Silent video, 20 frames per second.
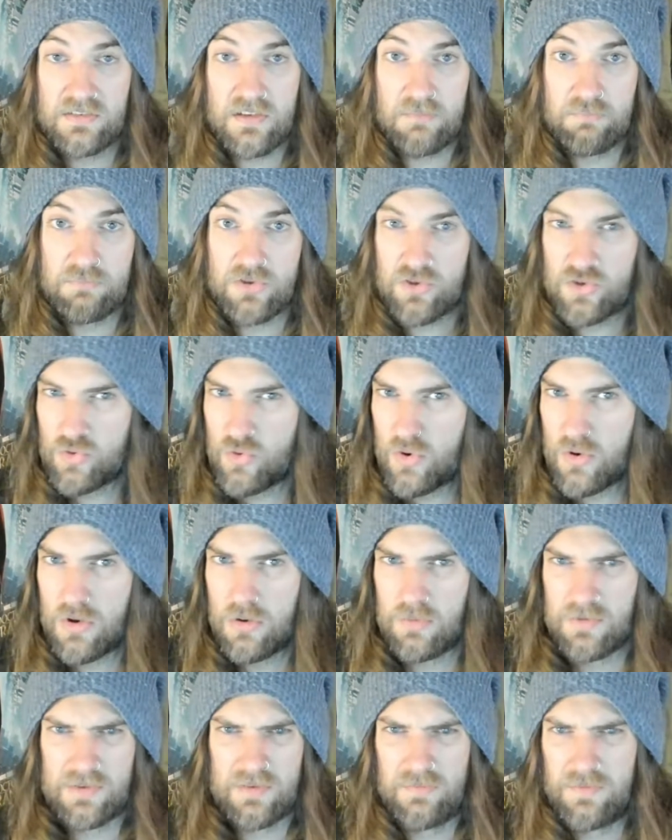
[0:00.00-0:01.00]
I'm sure
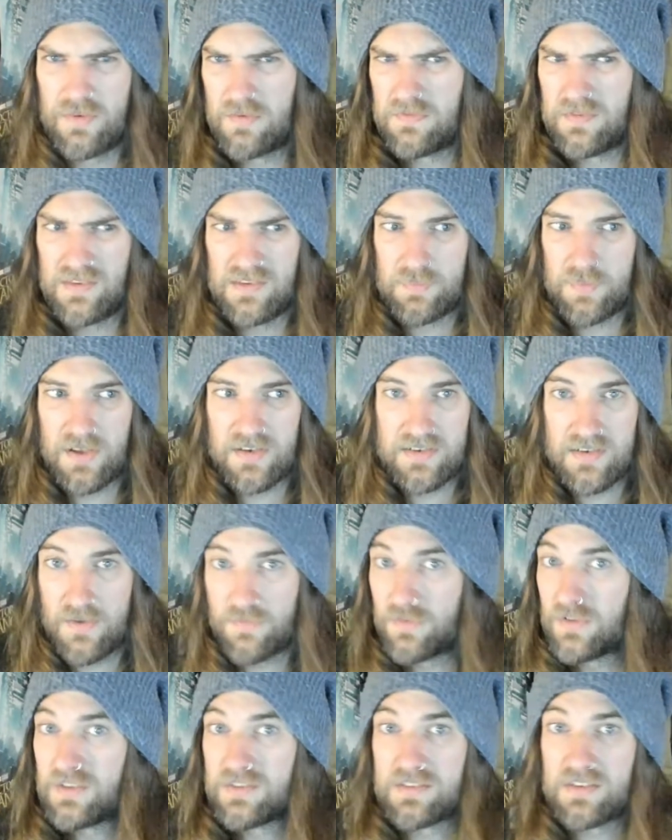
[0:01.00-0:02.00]
it was the 50s, but
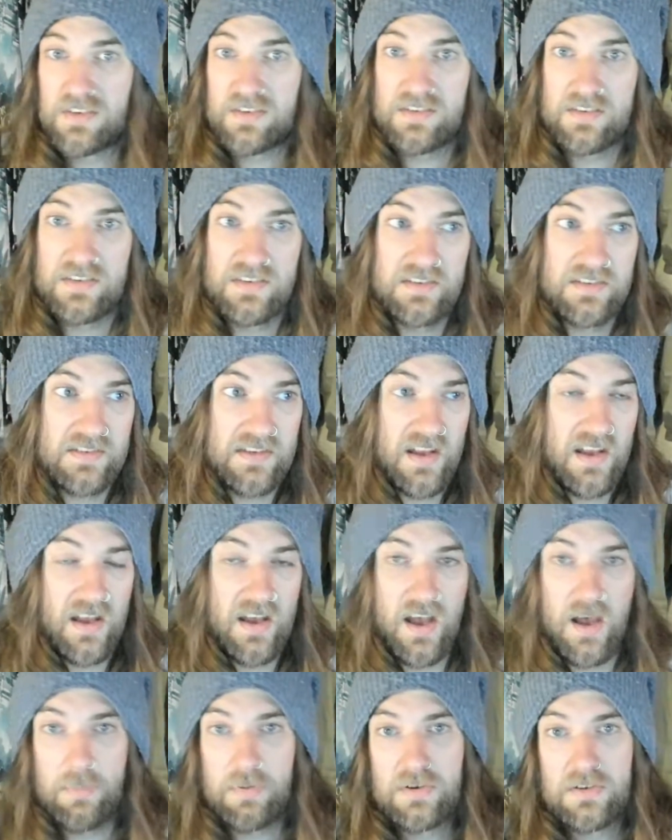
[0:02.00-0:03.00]
definitely 60s
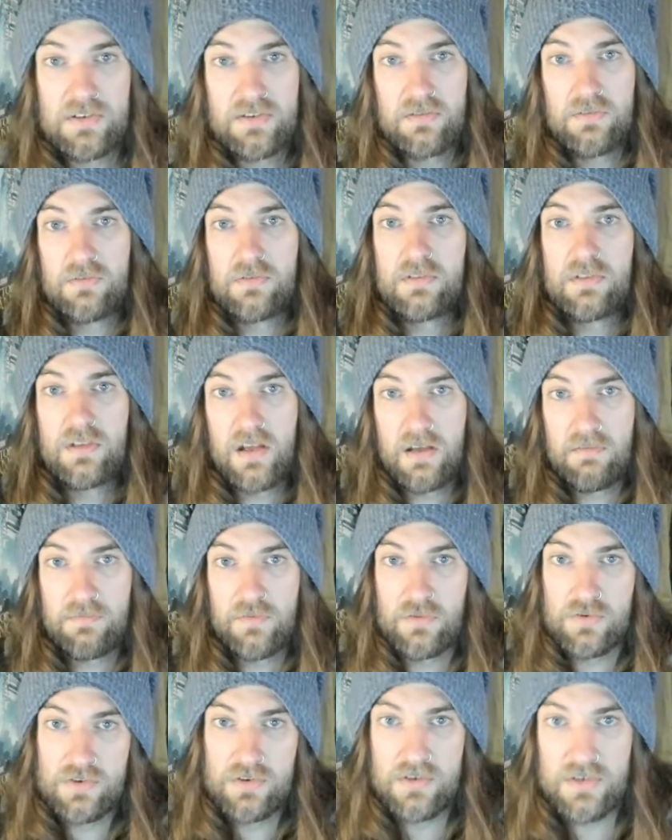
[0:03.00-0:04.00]
up until the
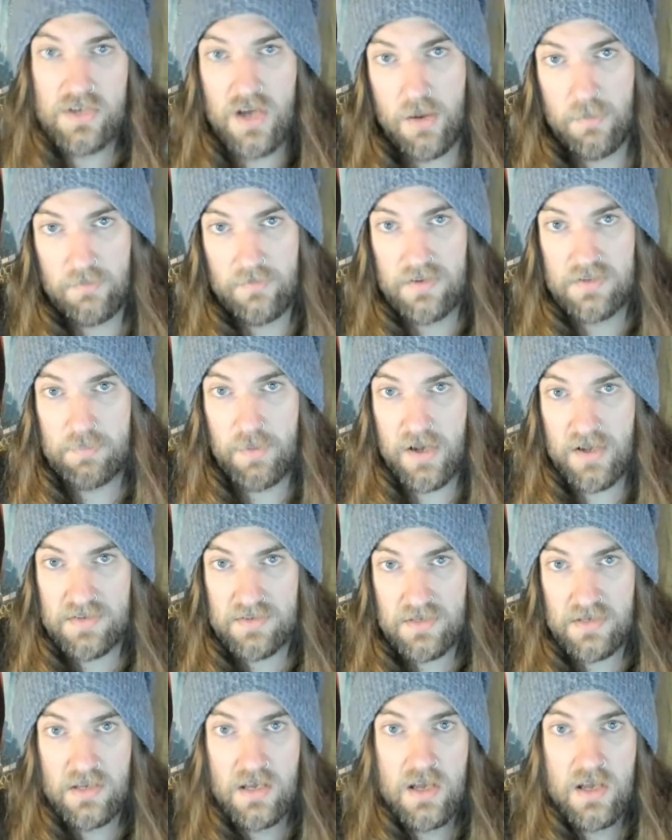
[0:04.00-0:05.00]
unfortunate time of his passing.